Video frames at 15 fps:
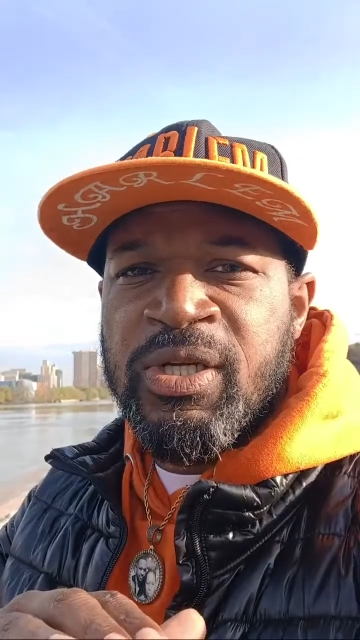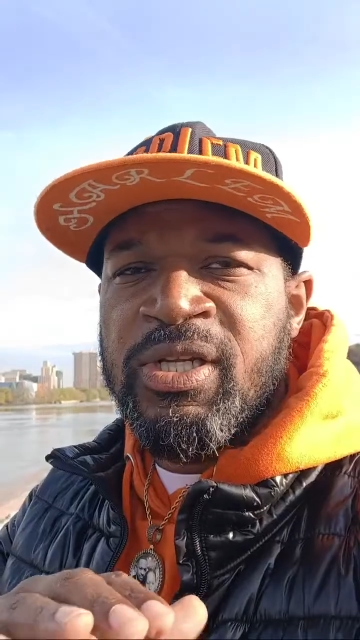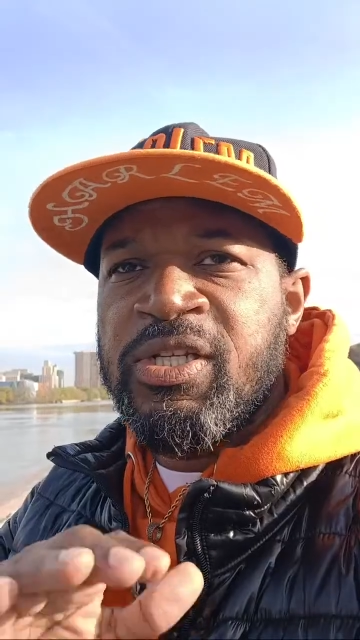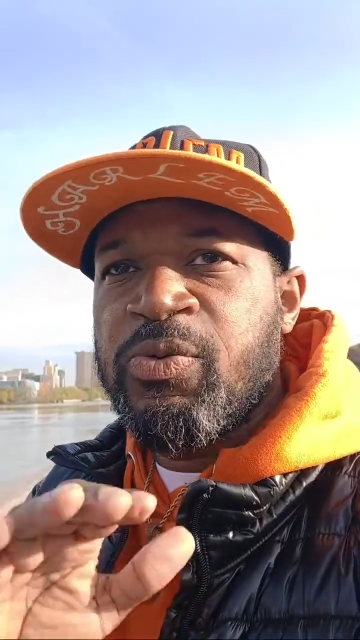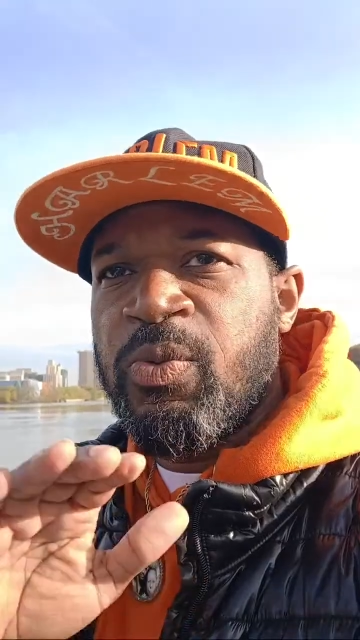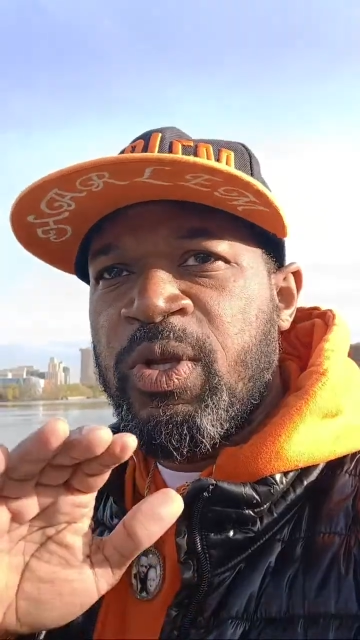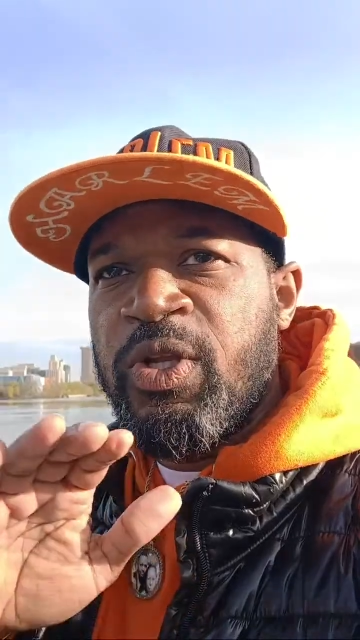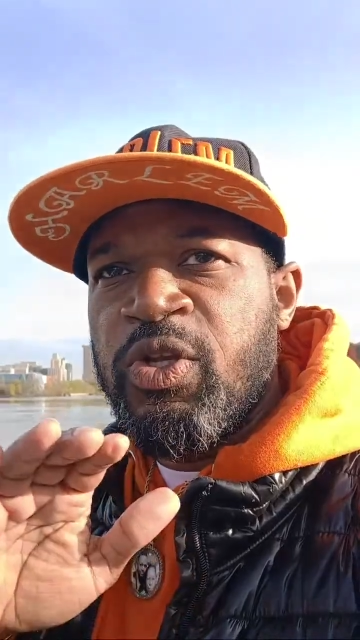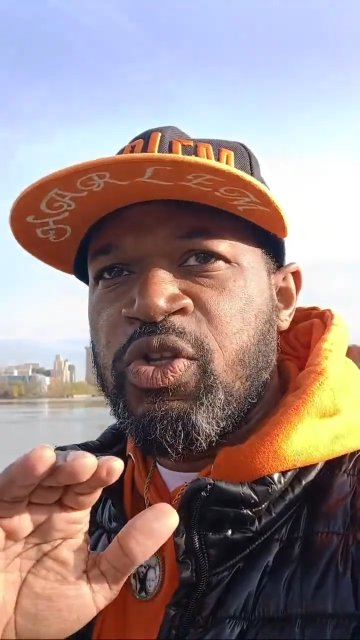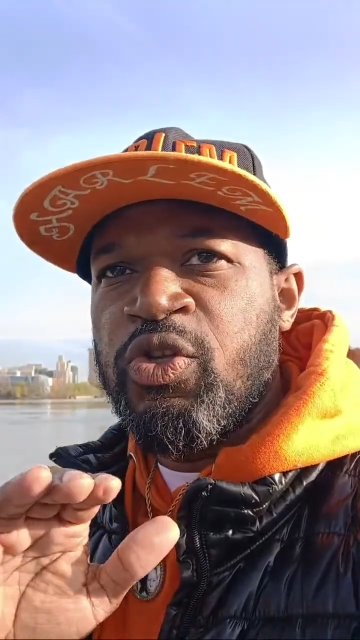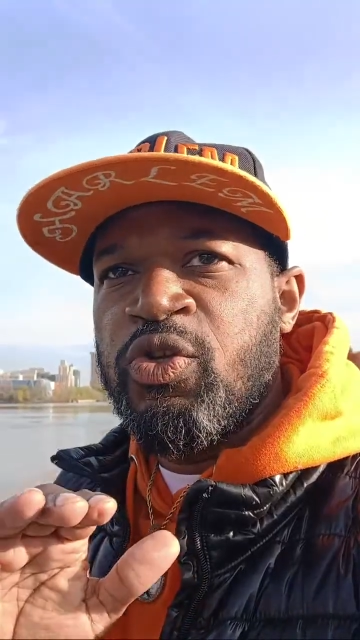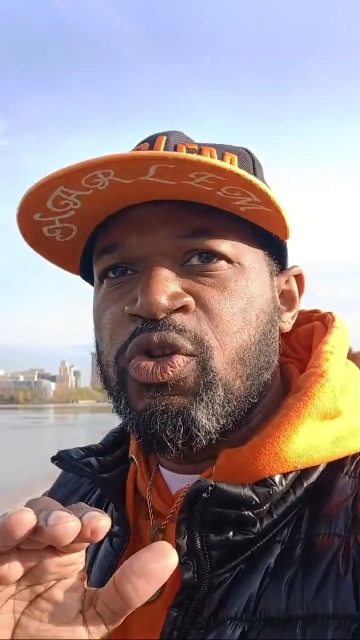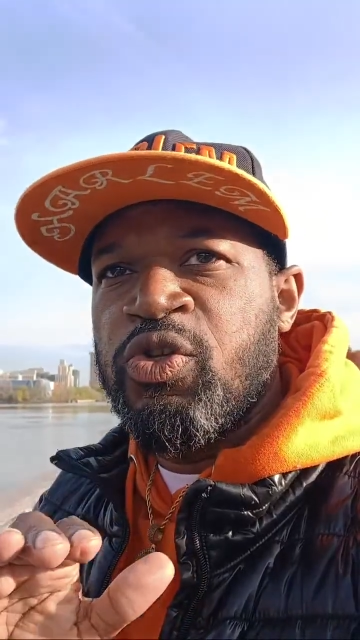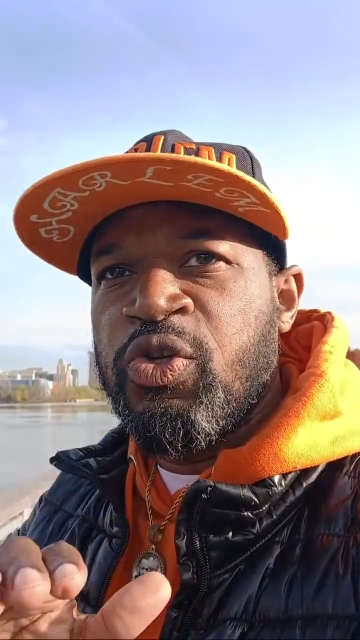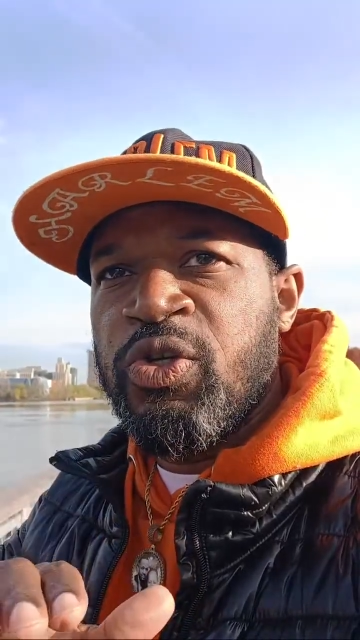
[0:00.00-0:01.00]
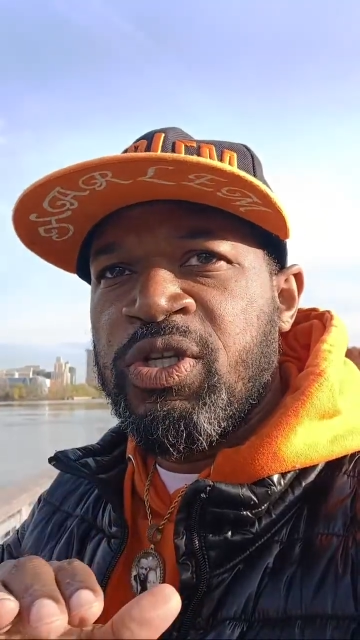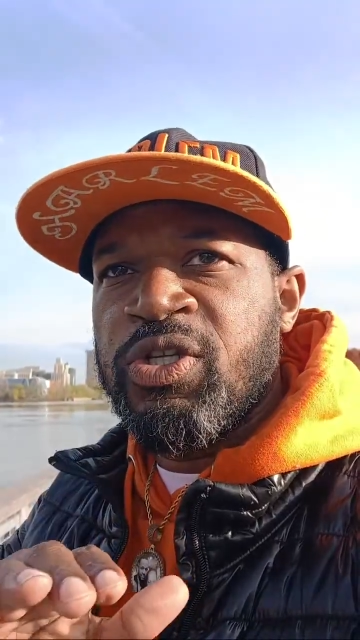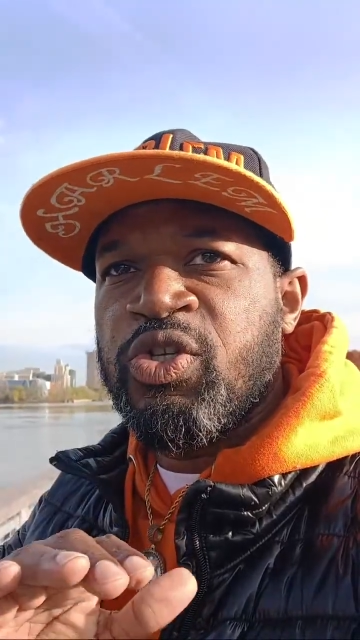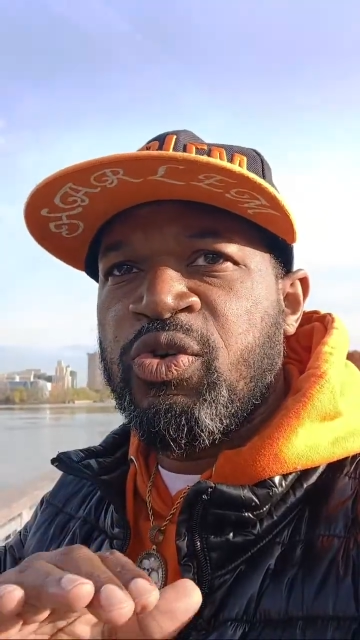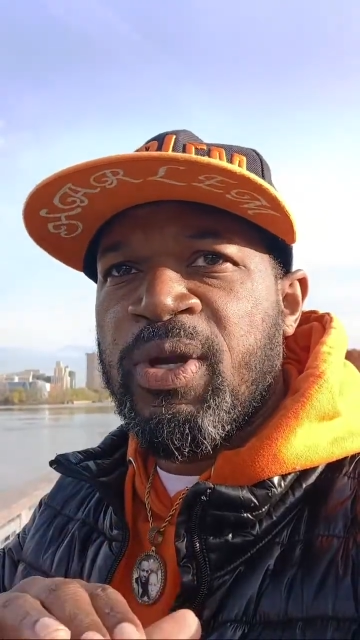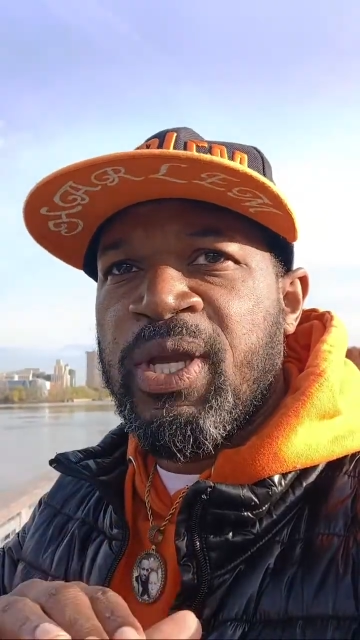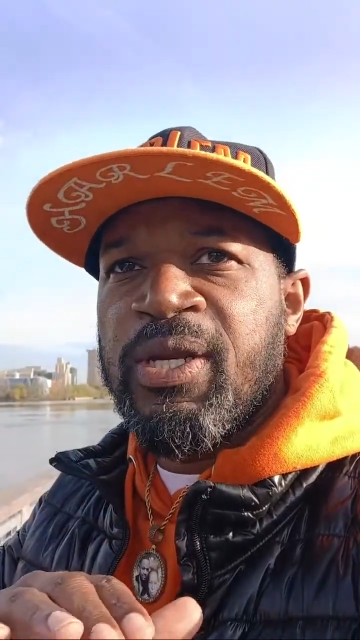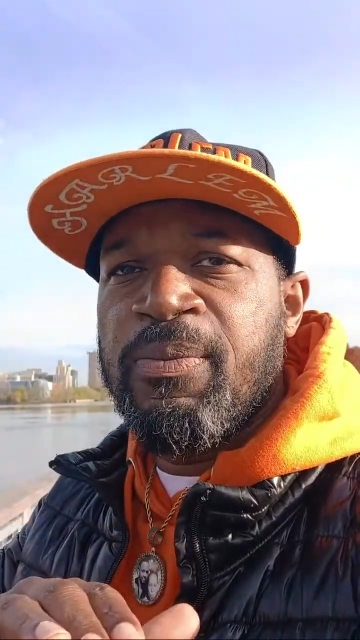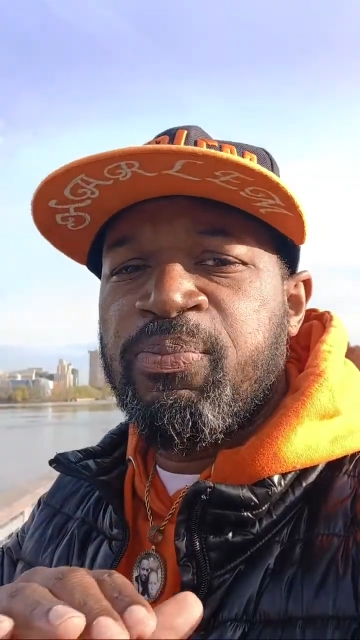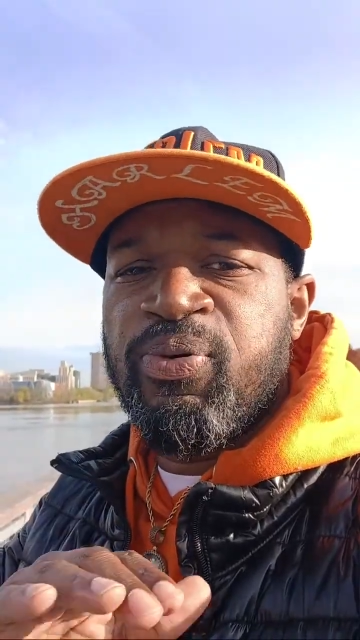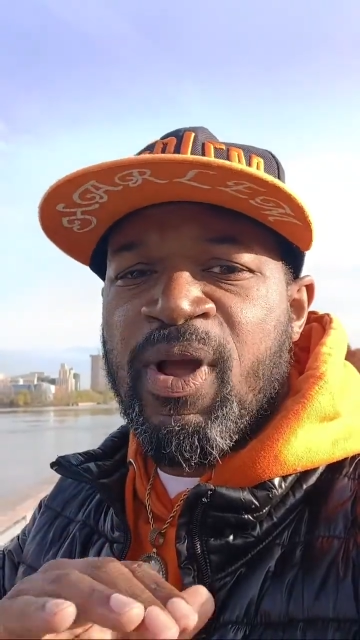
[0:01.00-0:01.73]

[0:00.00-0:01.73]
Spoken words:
this when you do your training